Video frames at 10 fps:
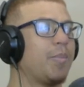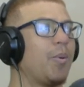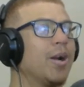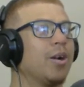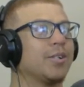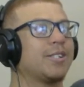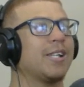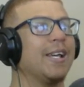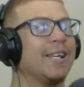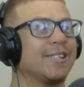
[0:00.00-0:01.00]
But what I was
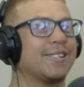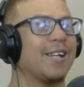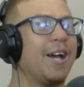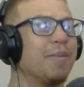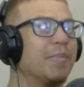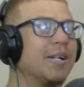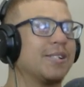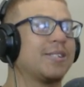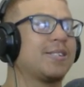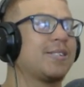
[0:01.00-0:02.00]
saying is I
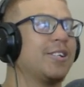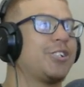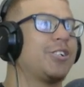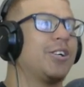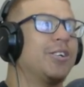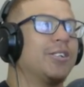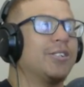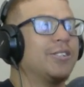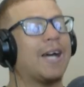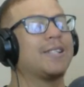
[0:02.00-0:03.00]
missed the
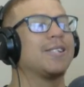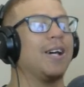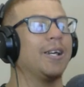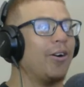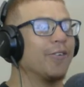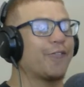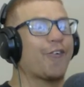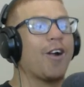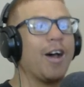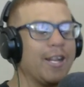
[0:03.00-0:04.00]
show. It's like on
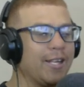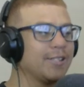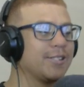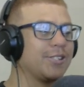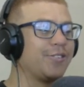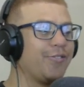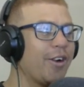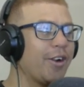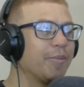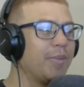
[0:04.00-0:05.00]
Fridays it's
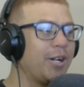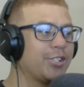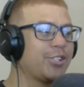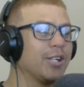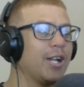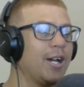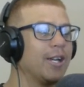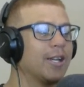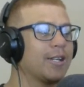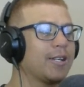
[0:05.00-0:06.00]
very much
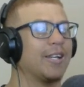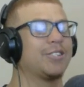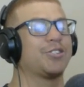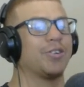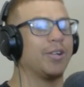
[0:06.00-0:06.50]
like it's